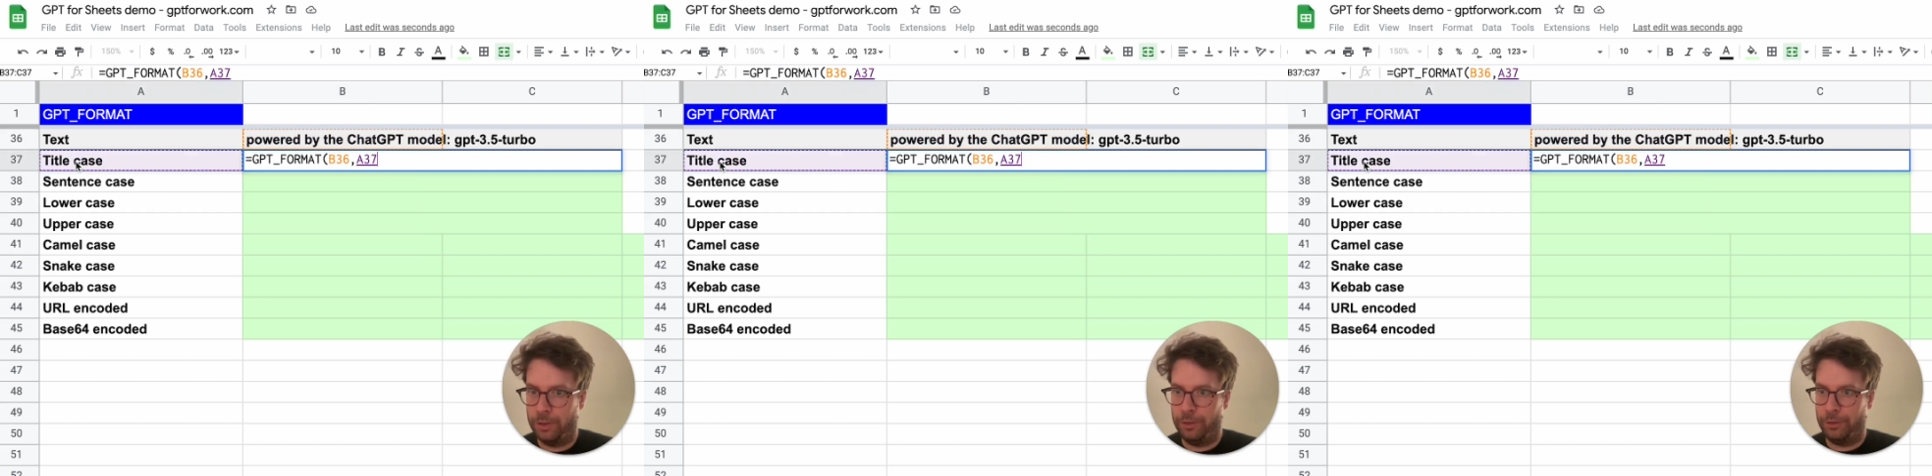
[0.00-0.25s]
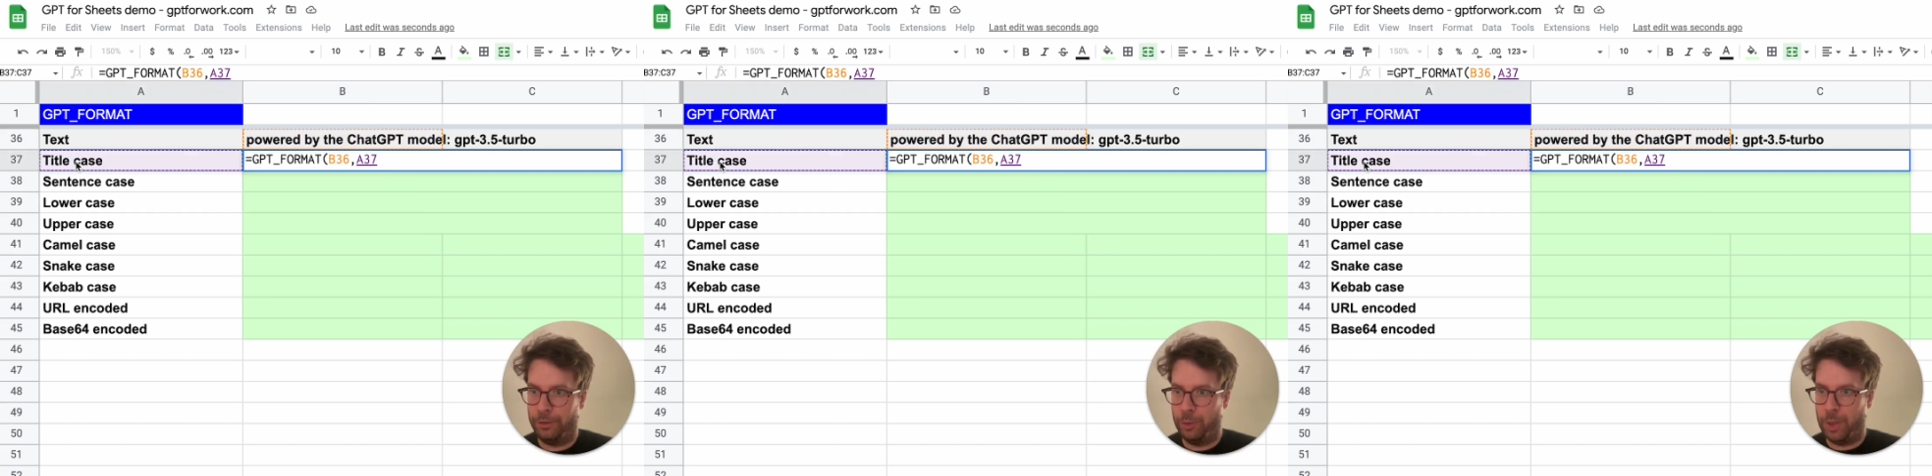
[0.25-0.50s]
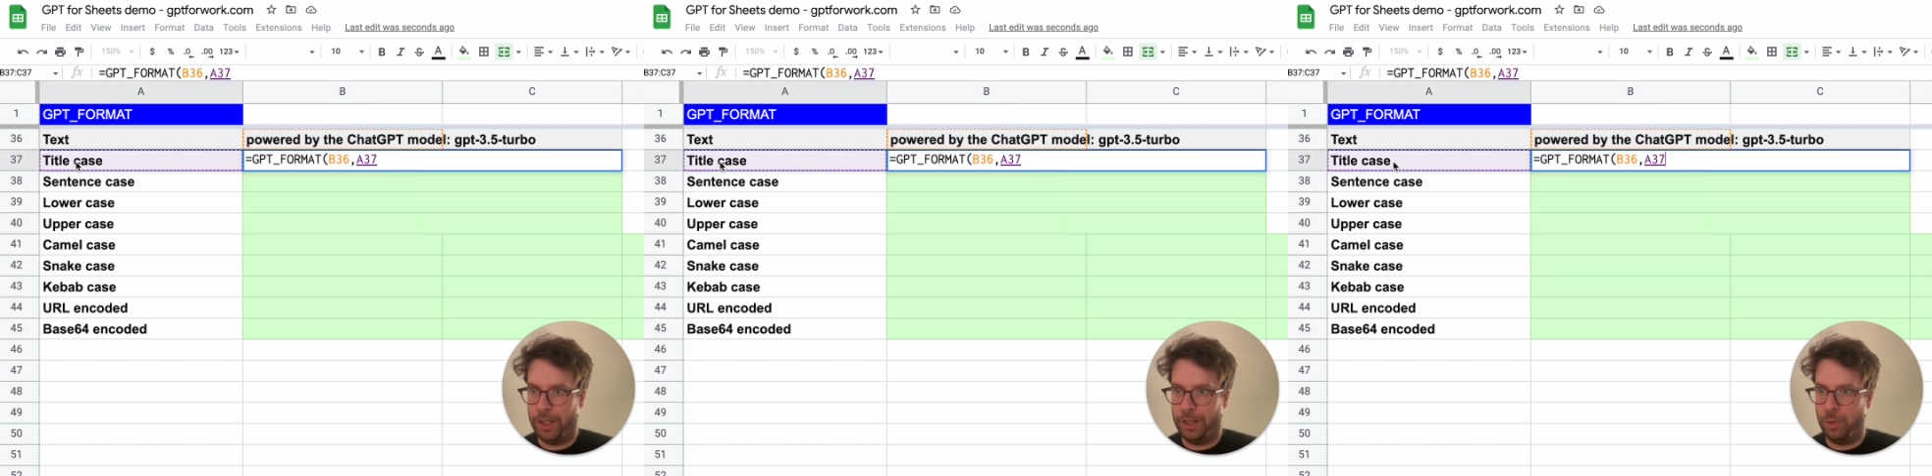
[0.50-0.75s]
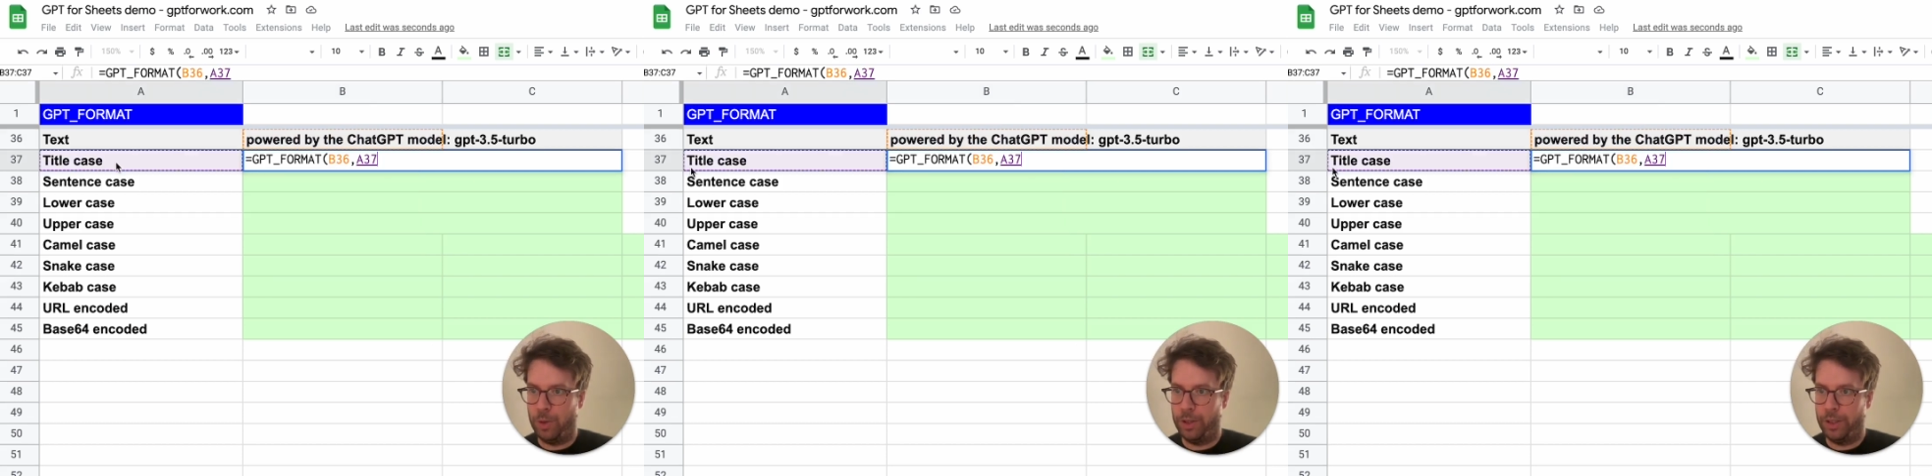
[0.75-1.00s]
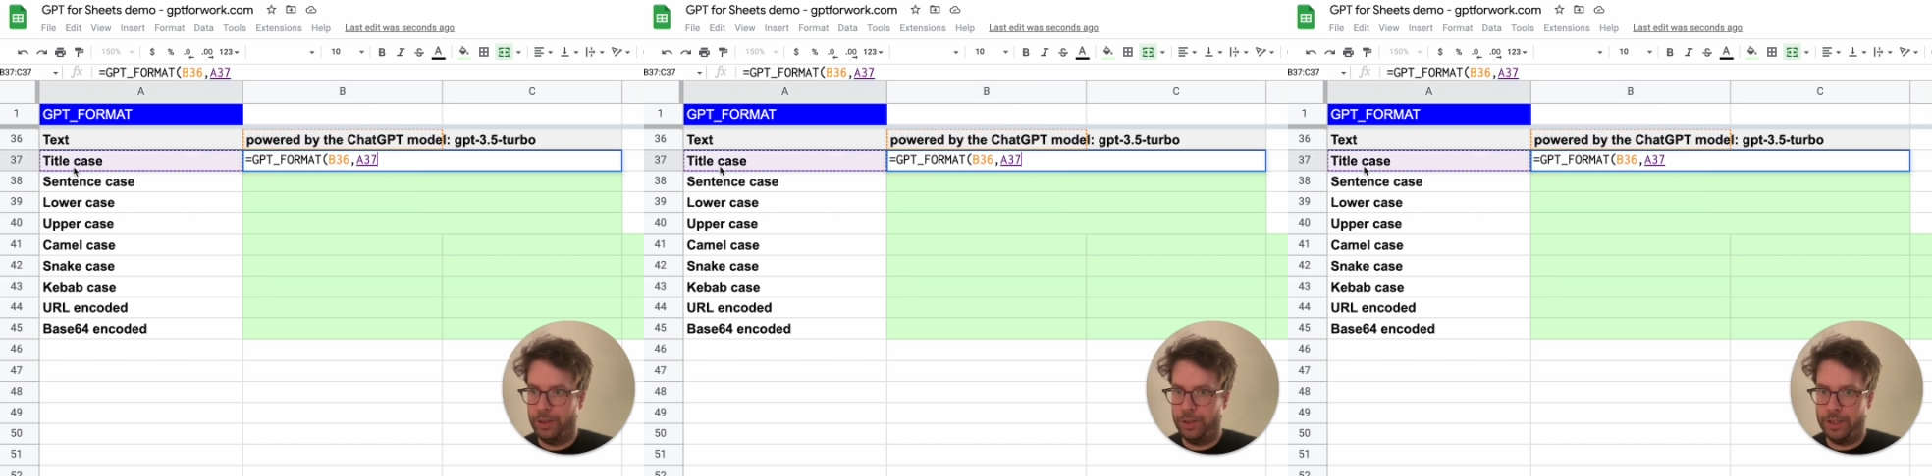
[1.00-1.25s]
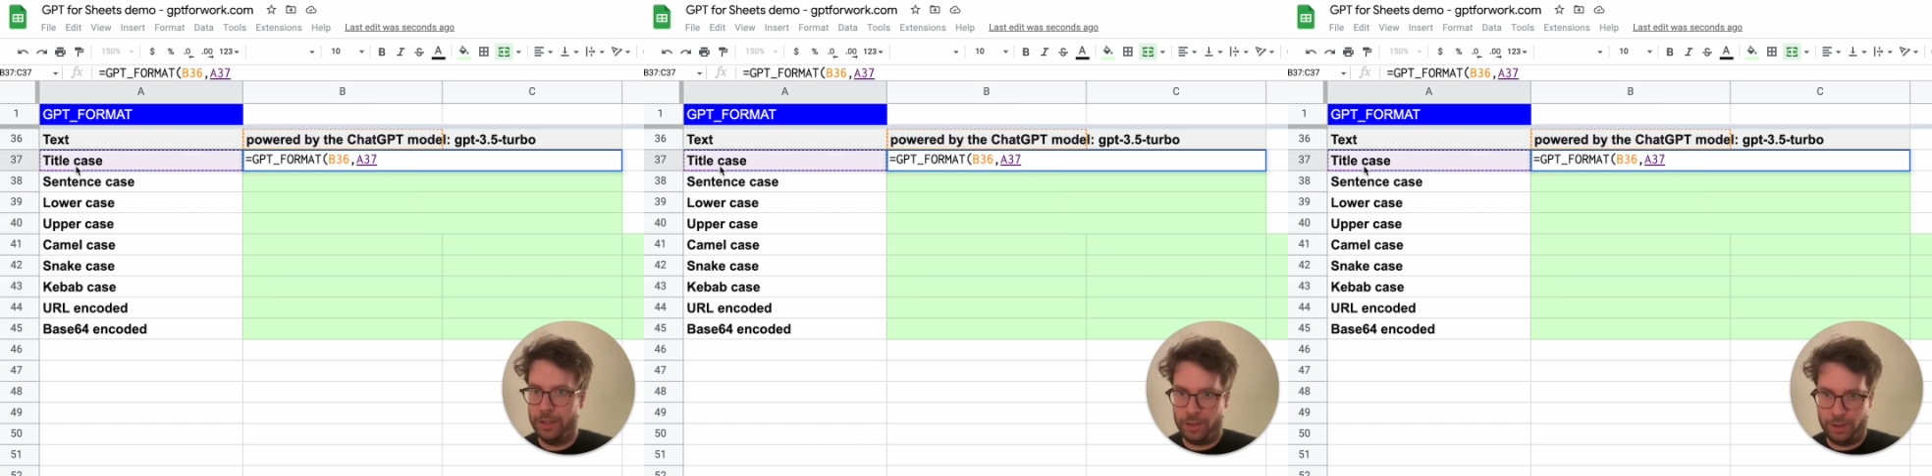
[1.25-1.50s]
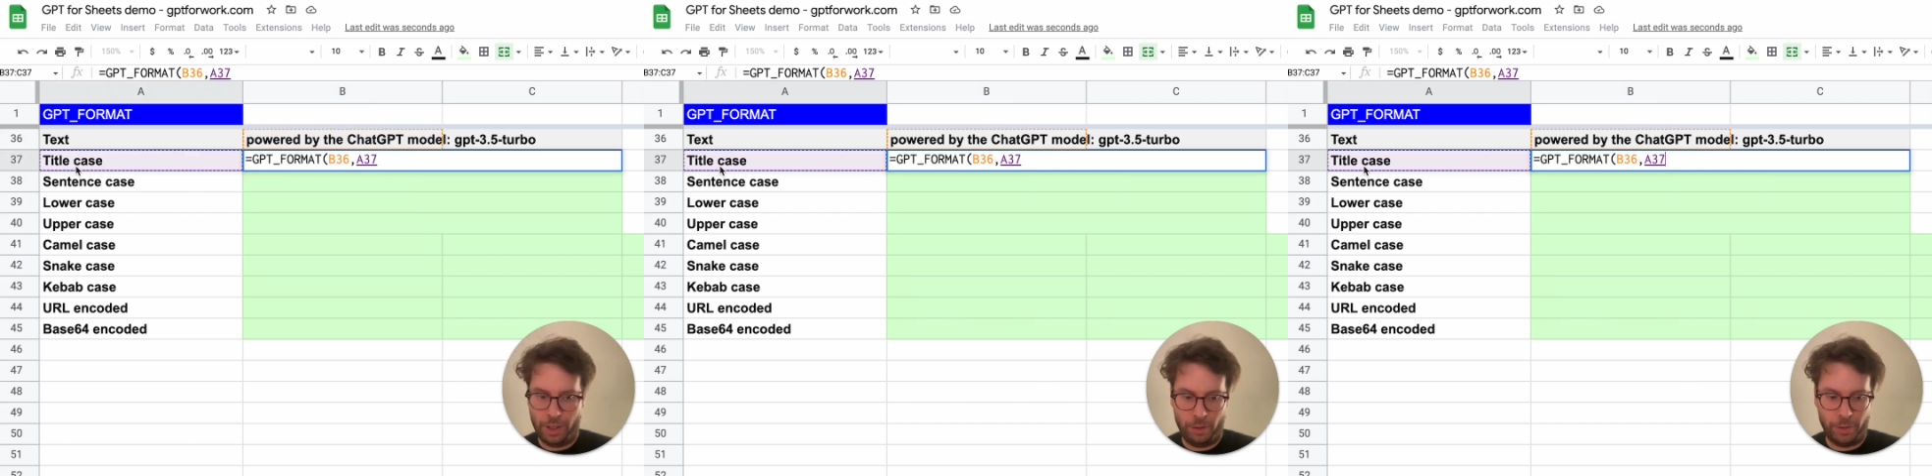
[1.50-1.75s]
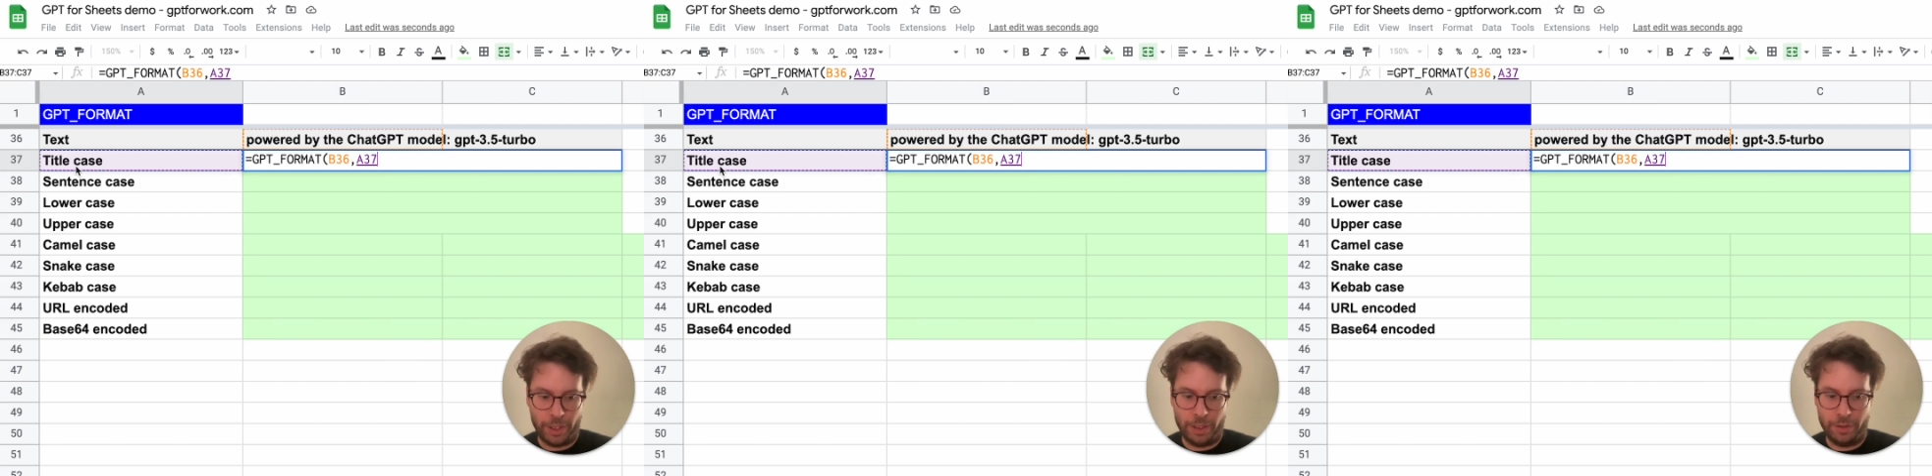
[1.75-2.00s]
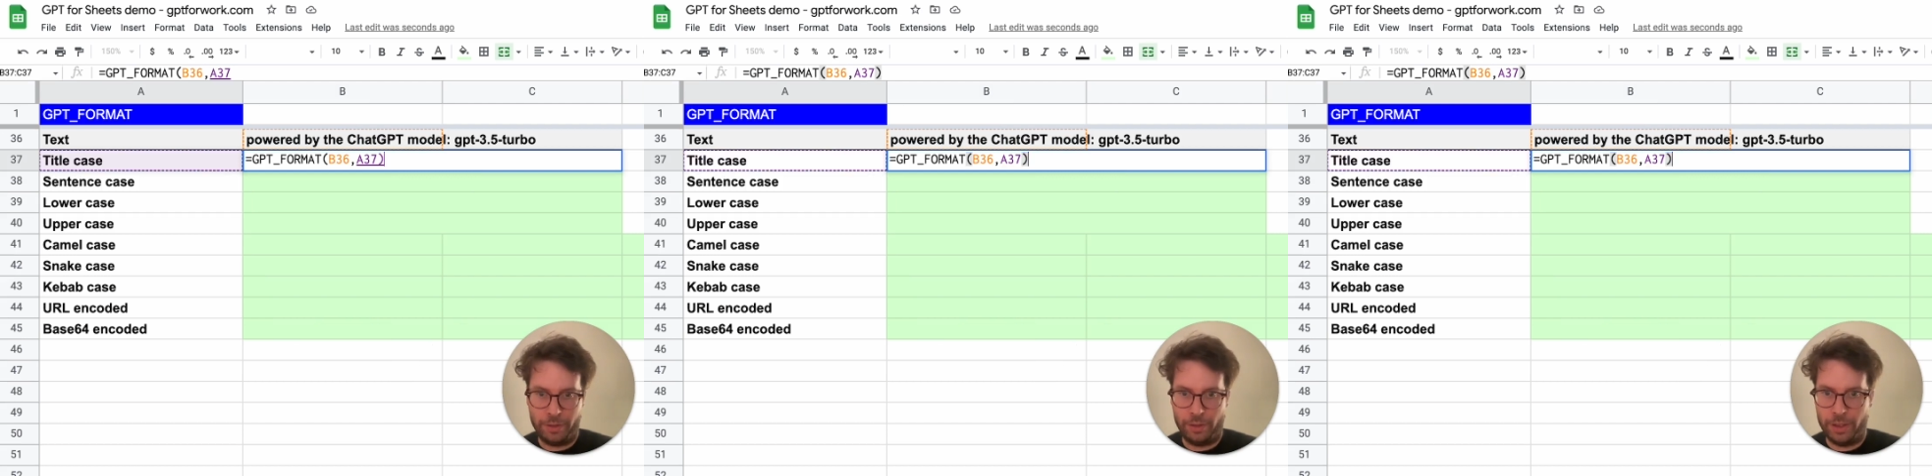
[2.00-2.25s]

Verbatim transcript: format I want here, it's title case.